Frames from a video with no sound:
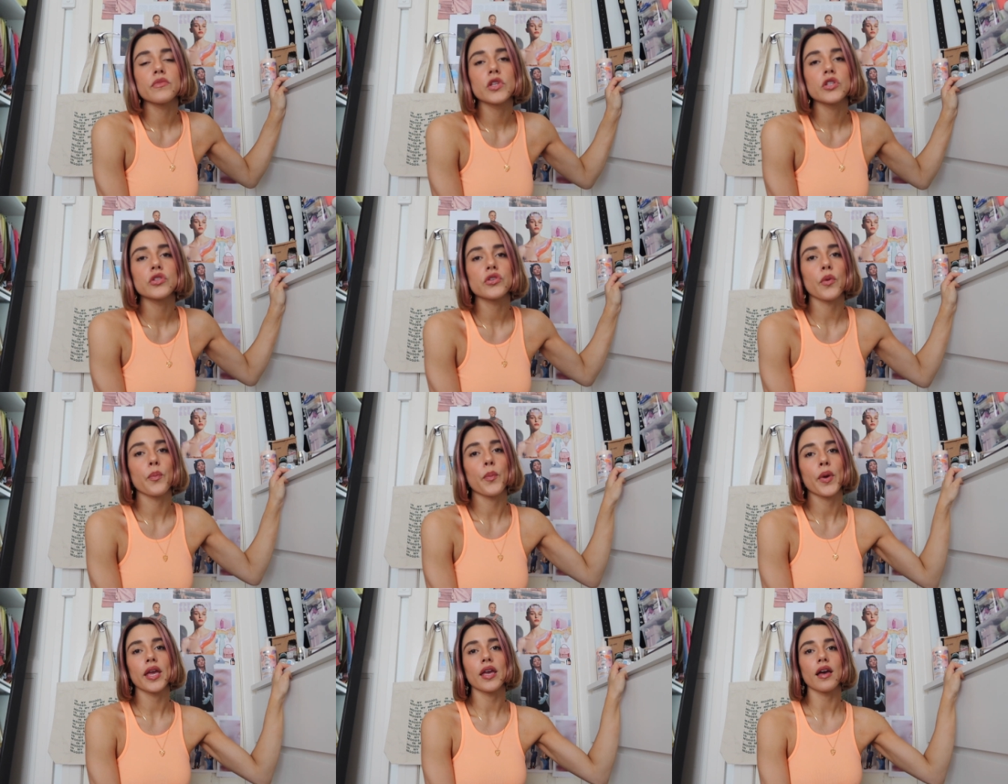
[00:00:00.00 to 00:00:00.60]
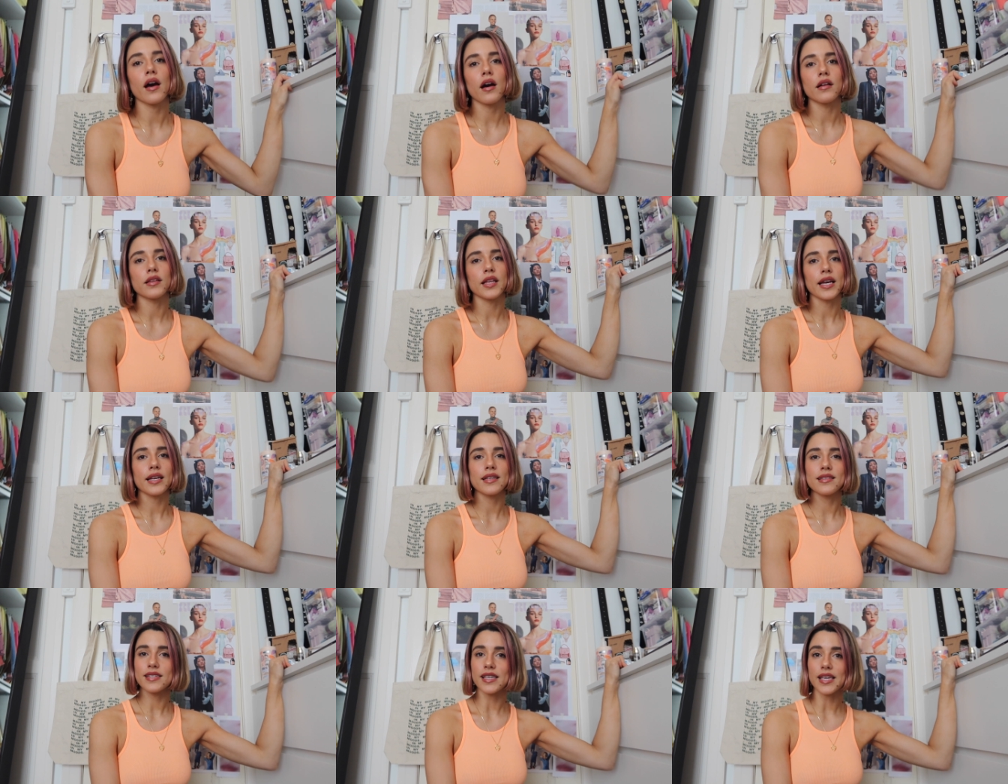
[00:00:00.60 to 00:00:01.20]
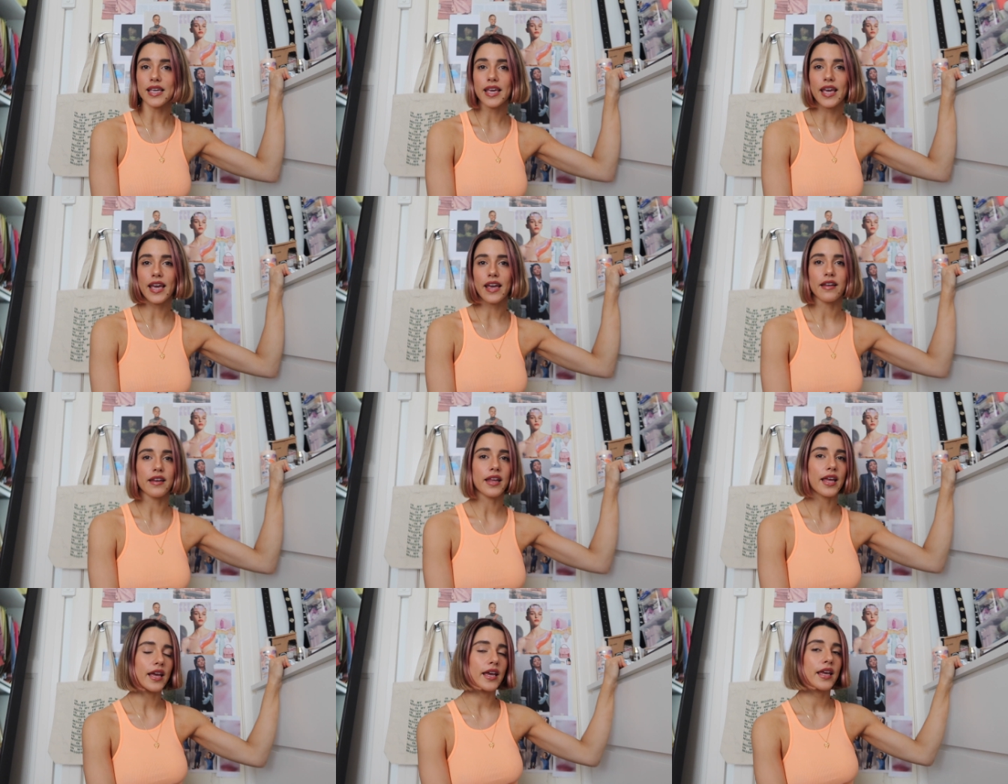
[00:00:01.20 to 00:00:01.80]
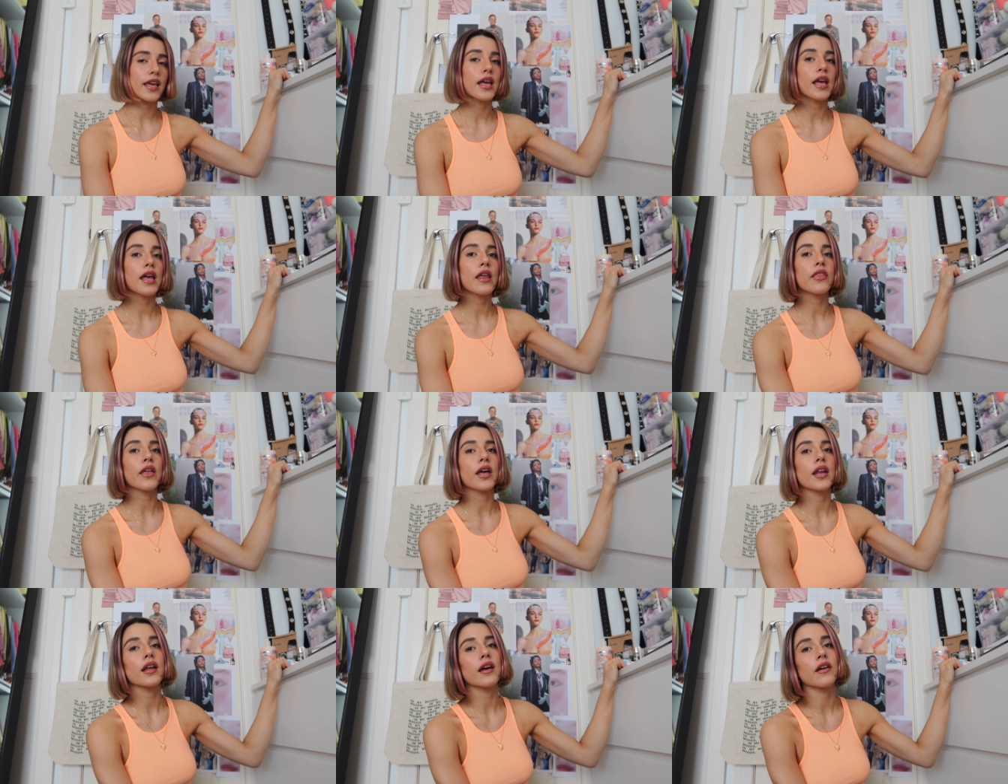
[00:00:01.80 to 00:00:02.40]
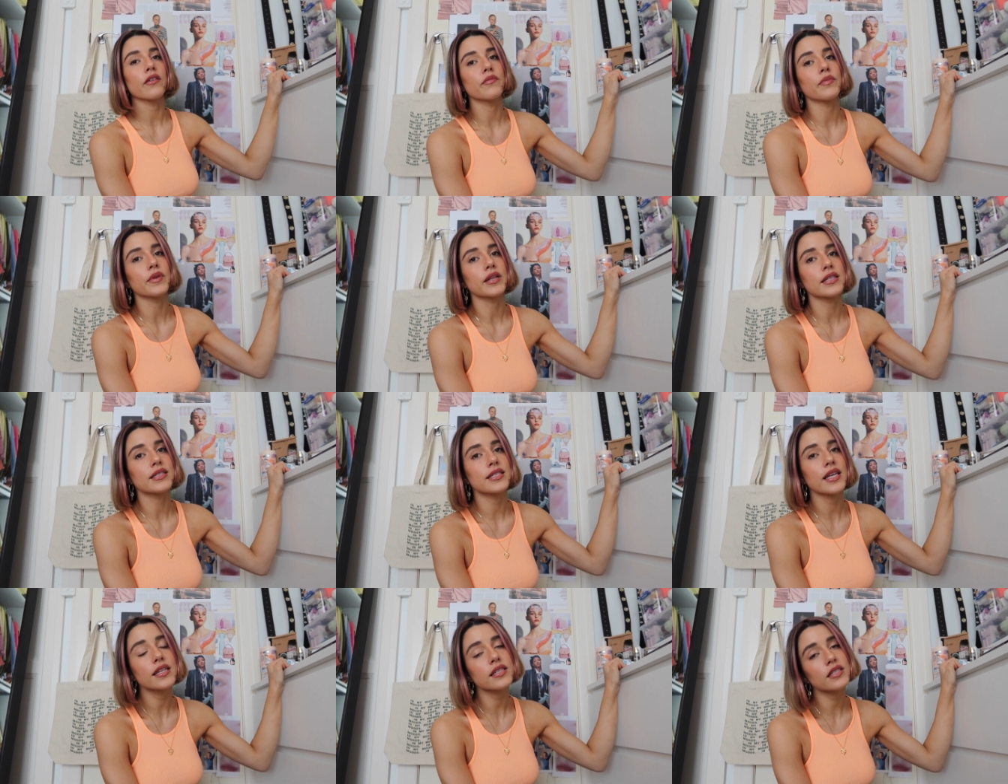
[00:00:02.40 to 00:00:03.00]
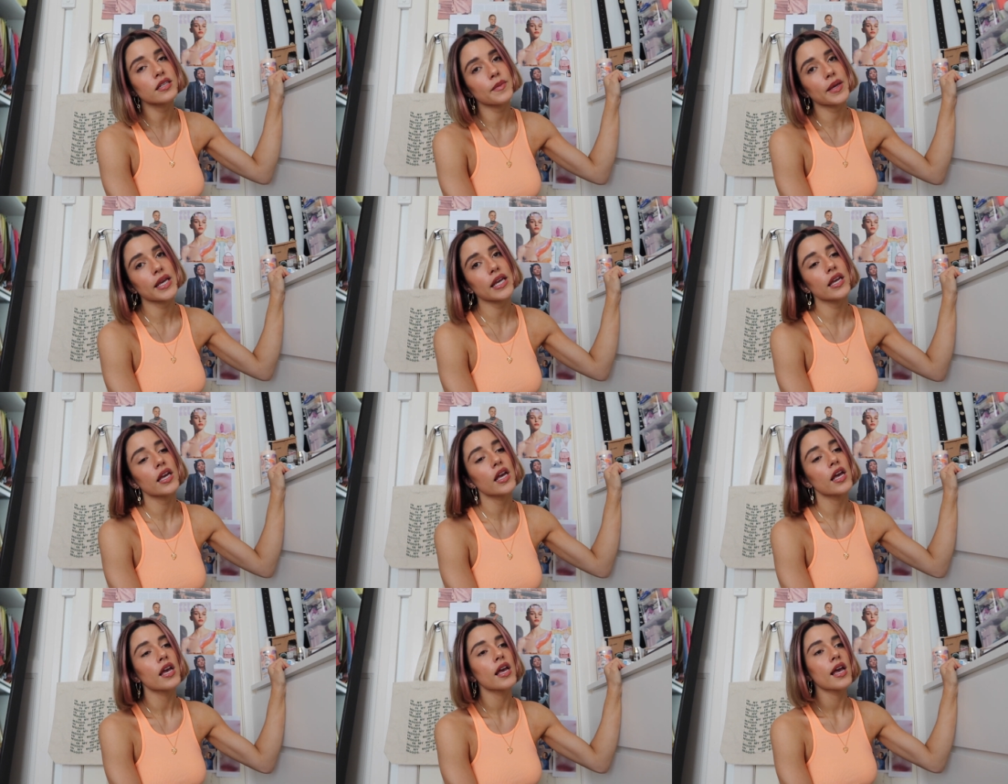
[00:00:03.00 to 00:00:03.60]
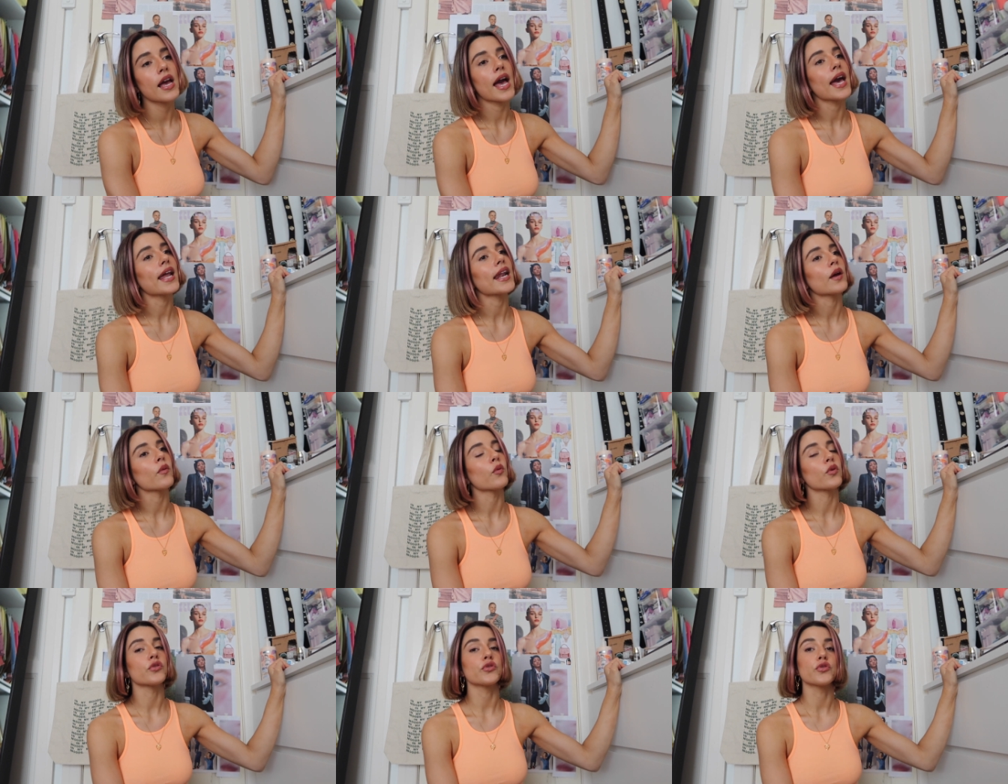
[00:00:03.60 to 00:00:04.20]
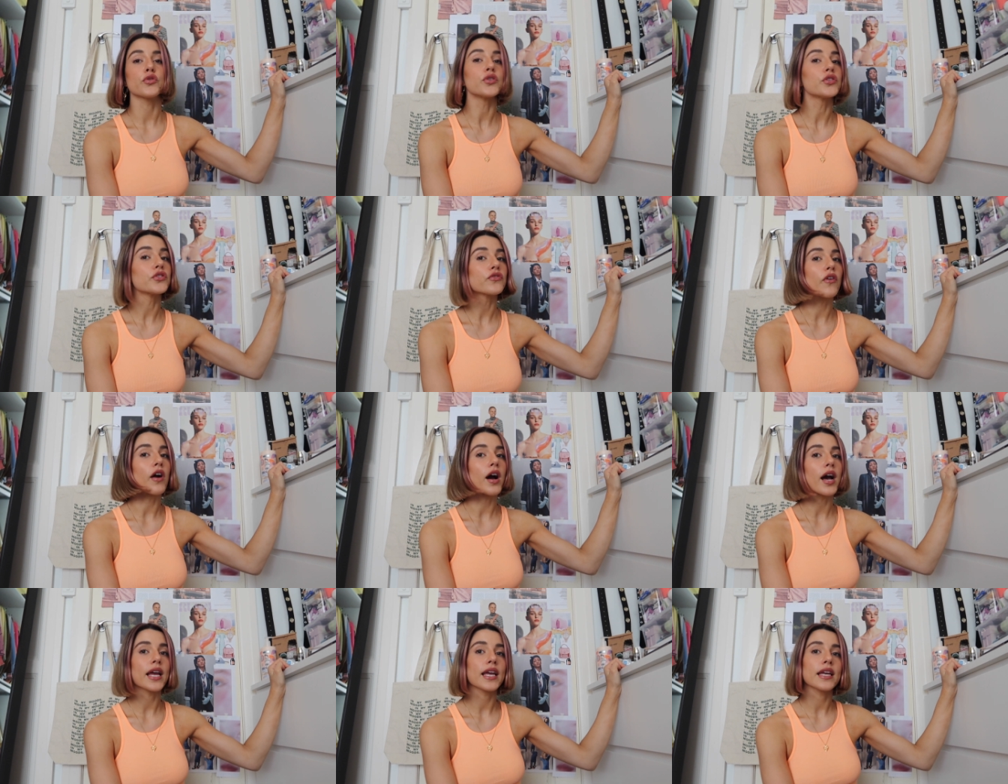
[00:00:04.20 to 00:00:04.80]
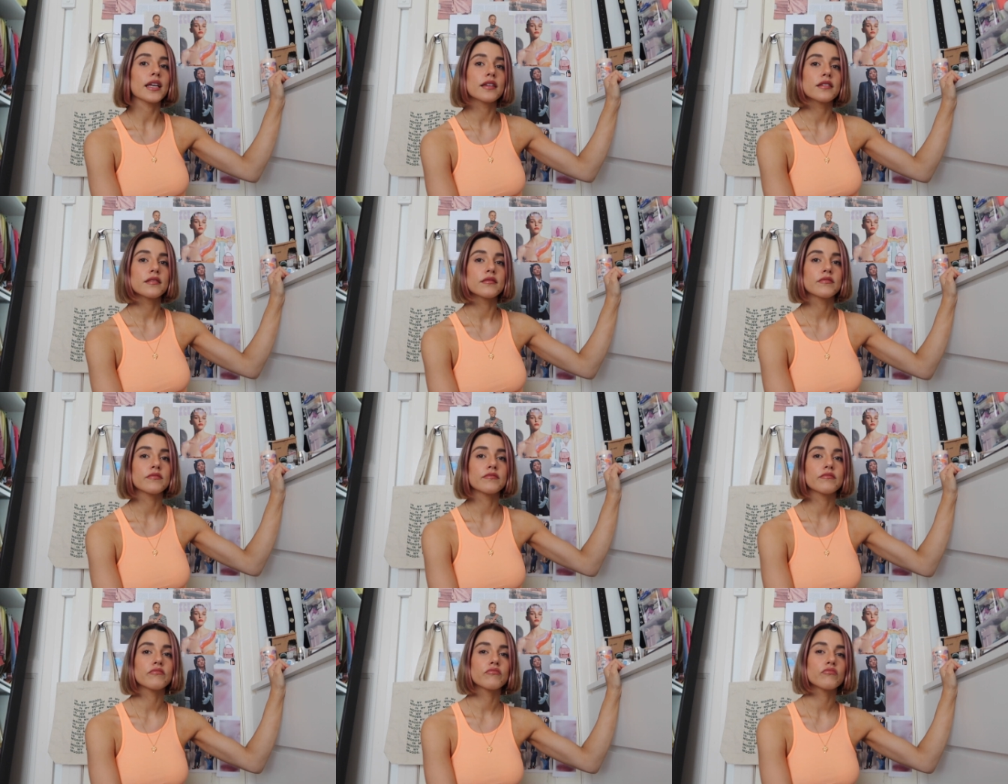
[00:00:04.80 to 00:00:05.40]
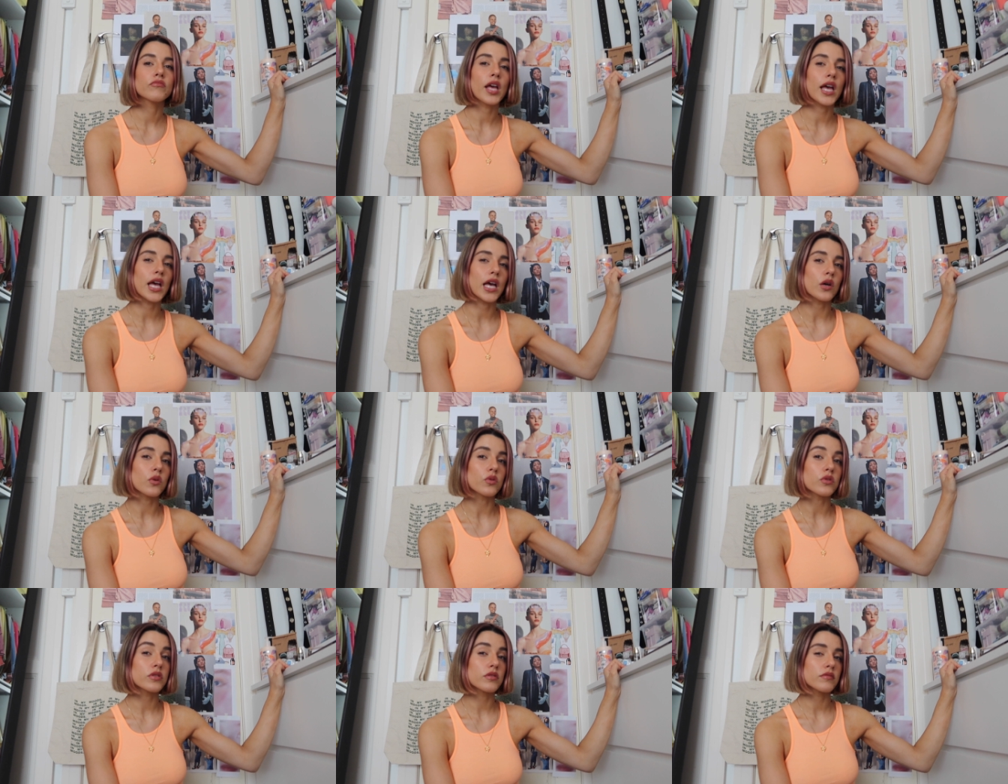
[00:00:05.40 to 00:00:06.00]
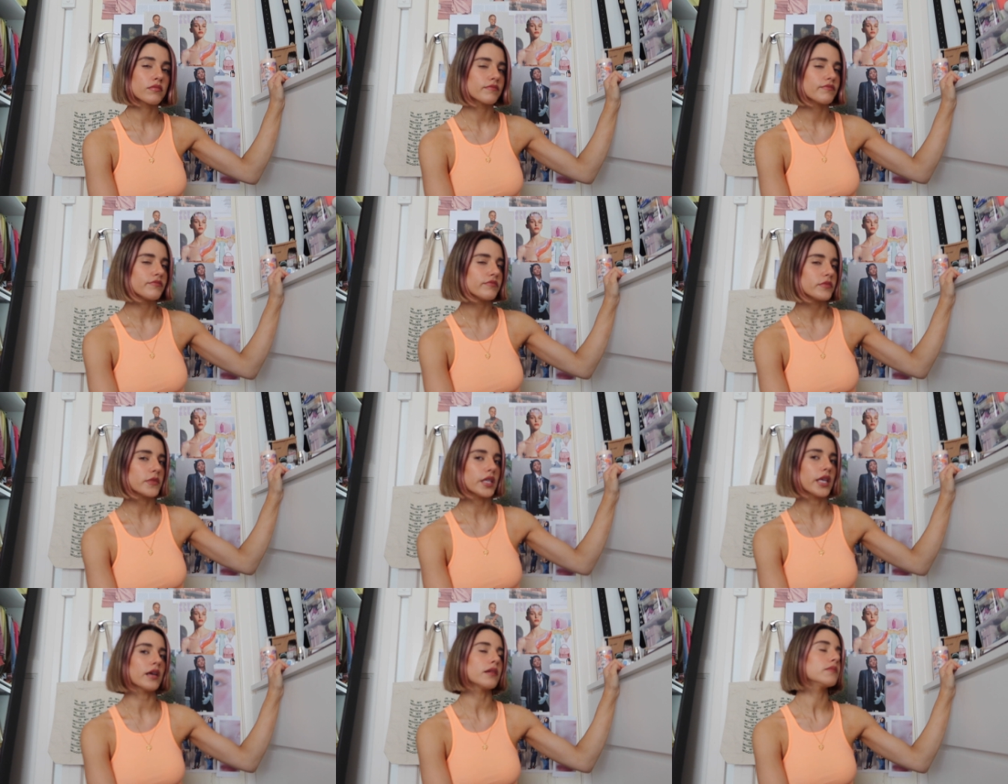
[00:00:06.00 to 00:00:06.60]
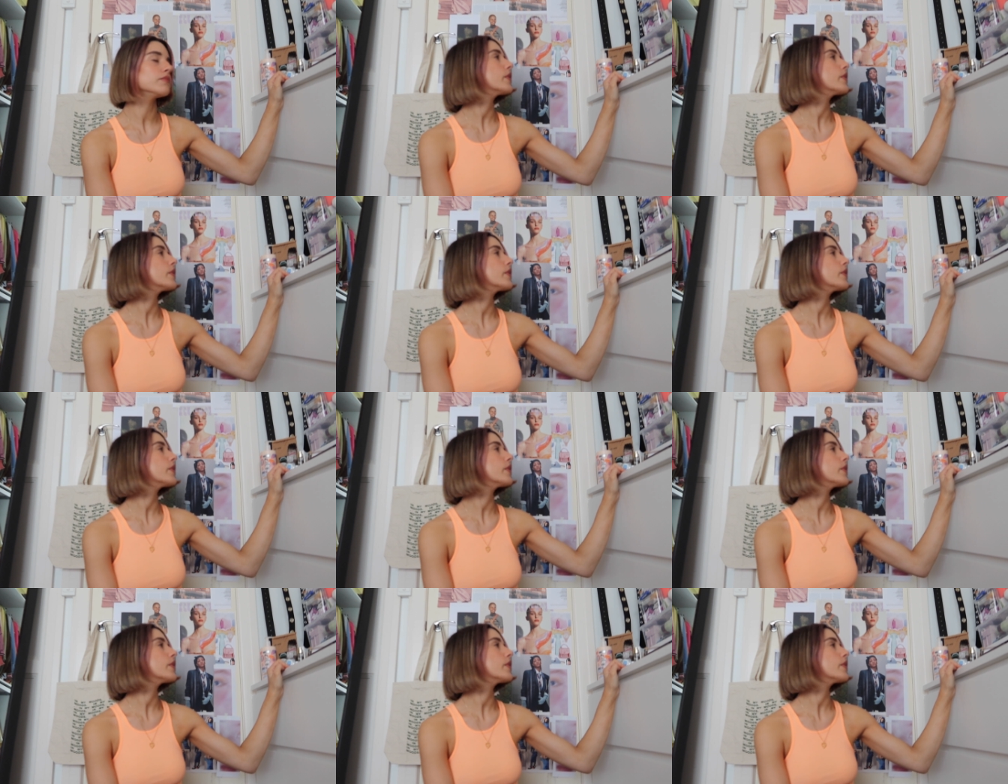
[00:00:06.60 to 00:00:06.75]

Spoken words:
So PR like skincare and hair care that have been sent to me and I want to try out. Yeah.